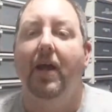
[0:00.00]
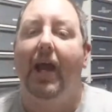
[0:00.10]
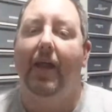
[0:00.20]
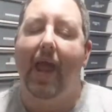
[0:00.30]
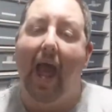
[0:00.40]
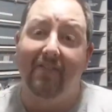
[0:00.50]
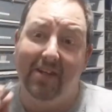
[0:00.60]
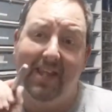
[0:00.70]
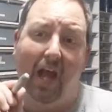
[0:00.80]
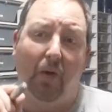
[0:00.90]
And
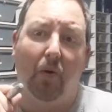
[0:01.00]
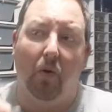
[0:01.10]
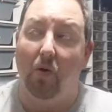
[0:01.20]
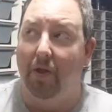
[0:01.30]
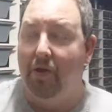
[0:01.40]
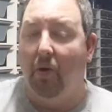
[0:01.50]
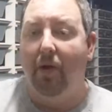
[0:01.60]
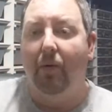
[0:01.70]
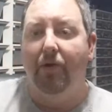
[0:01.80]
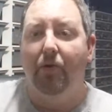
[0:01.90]
having that goal and
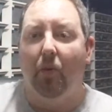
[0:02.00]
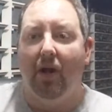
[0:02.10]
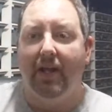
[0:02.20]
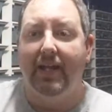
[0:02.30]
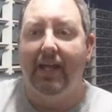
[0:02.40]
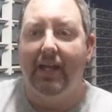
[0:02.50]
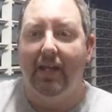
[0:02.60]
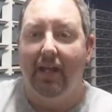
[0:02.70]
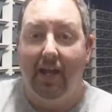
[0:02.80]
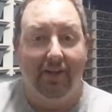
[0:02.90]
knowing what you want to get,
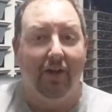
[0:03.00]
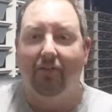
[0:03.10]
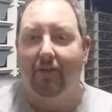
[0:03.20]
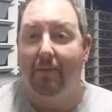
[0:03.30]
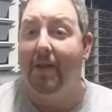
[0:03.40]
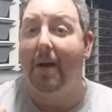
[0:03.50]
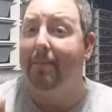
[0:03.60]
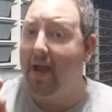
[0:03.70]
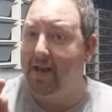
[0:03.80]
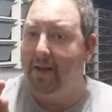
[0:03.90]
and tell yourself, I'm not
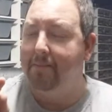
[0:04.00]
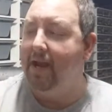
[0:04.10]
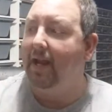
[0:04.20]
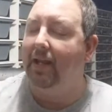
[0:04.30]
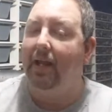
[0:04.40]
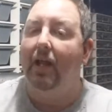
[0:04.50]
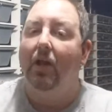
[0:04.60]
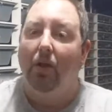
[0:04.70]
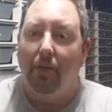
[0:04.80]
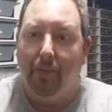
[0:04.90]
buying, I'm making it.
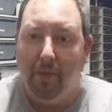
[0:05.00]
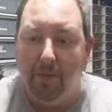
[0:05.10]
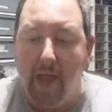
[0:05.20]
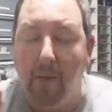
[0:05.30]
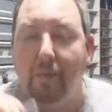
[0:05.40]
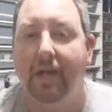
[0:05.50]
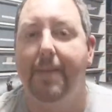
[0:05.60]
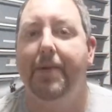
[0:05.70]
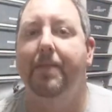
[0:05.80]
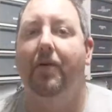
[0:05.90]
That will
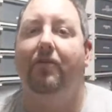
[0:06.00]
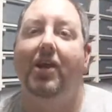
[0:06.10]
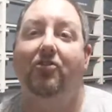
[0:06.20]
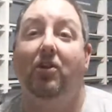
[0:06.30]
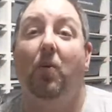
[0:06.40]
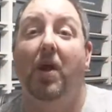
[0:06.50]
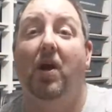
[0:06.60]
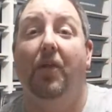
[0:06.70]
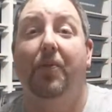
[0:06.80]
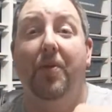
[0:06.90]
keep your motivation
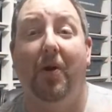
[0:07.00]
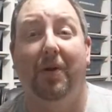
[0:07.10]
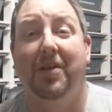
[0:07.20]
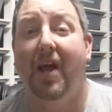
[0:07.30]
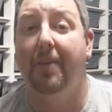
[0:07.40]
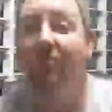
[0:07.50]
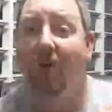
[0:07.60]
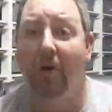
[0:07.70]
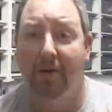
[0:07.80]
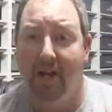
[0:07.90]
going on through the early times,
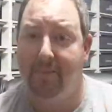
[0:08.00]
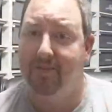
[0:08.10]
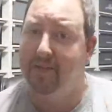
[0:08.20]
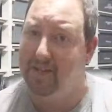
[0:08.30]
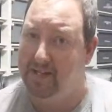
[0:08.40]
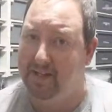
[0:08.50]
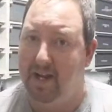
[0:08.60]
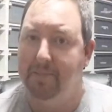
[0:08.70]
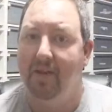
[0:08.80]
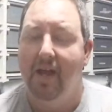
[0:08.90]
the hard times, and the lean
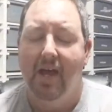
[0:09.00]
times.